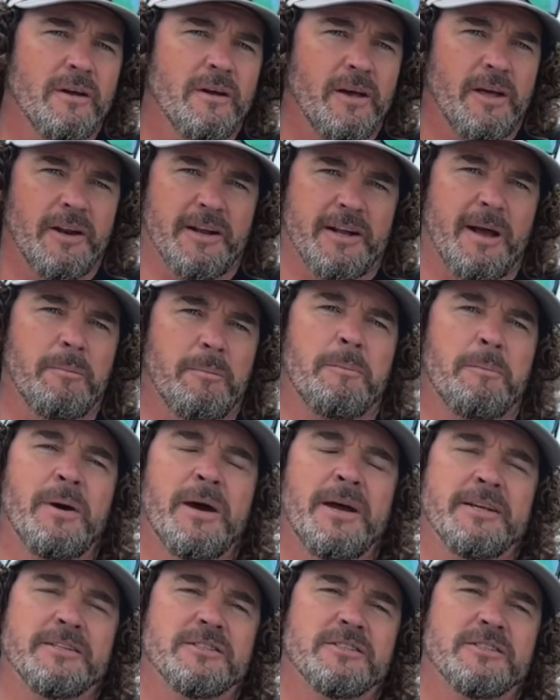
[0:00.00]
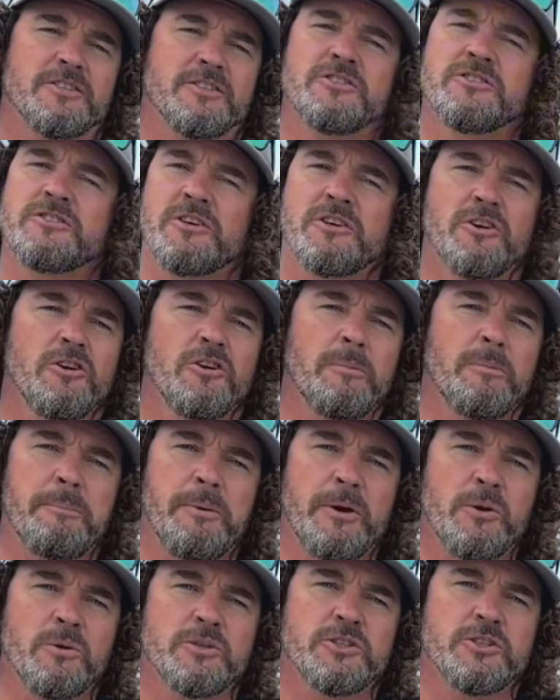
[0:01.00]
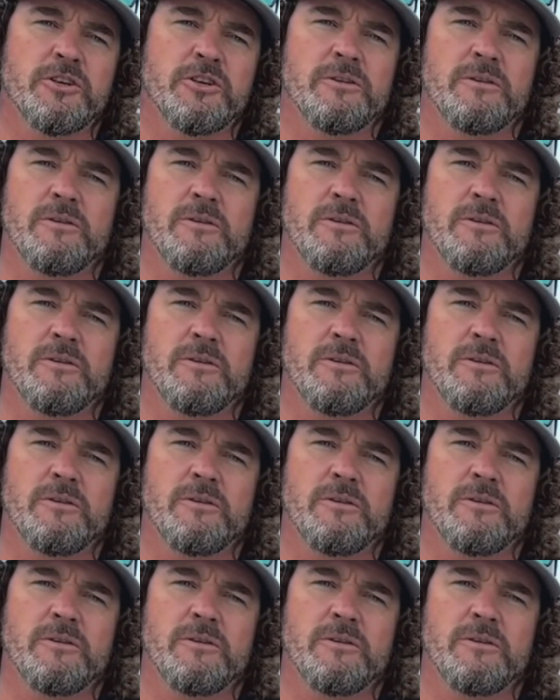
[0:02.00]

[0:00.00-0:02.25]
and a couple of baits such as a cuba pilchard